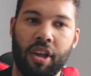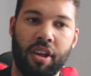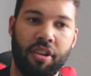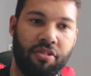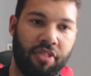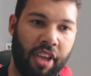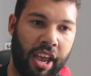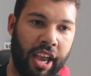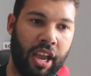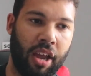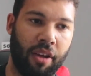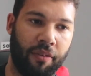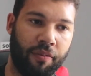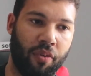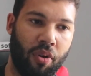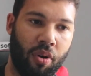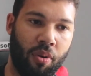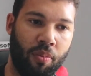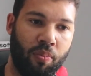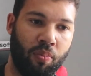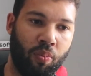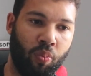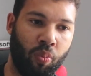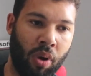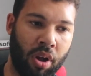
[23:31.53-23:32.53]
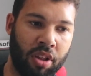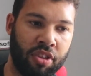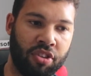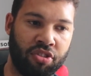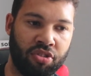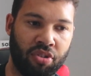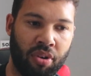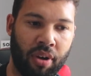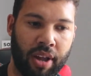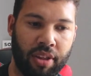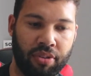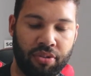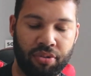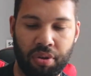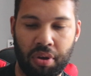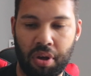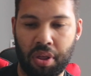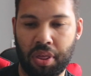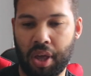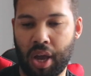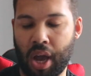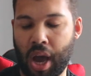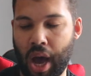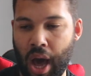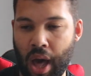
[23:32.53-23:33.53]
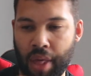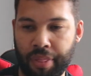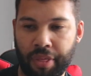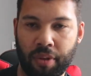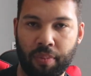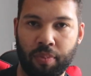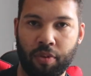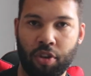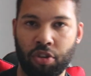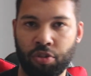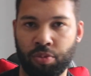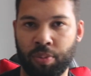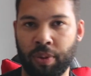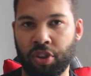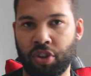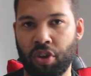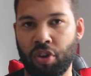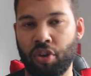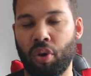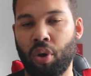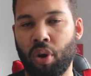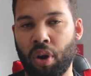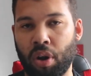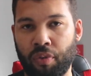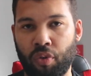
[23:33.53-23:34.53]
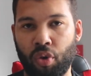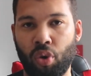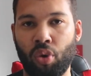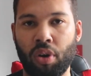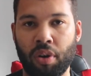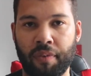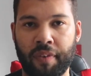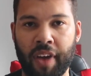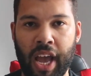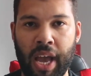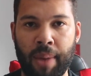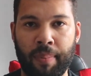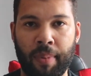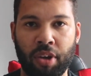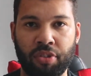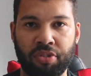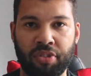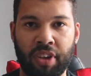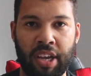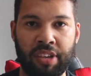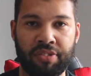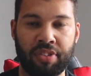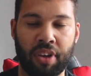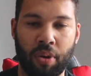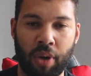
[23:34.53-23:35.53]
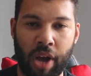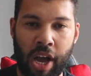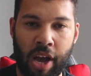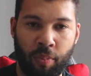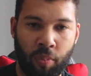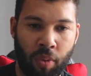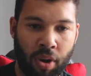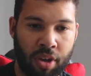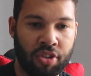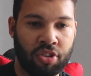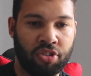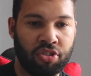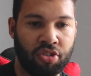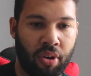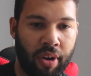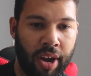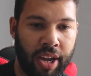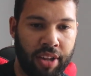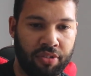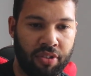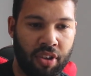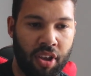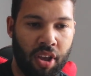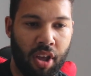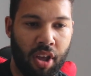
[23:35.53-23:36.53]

take it from one site to the other because we do all of, all of our MOTs at one site,